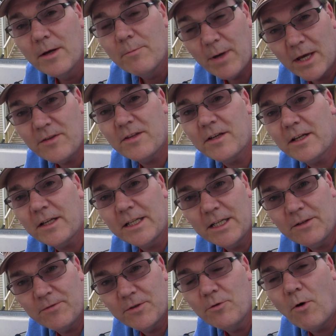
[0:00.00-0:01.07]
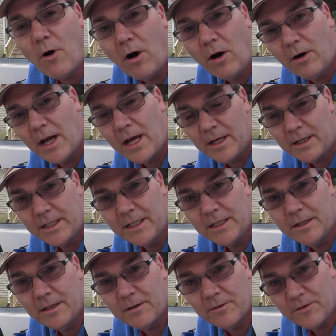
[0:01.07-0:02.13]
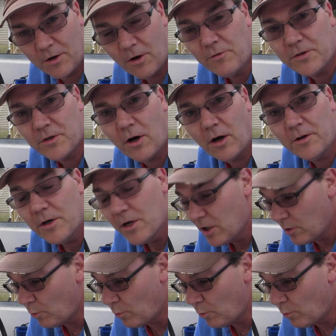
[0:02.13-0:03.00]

basically if you are hailing the Coast Guard,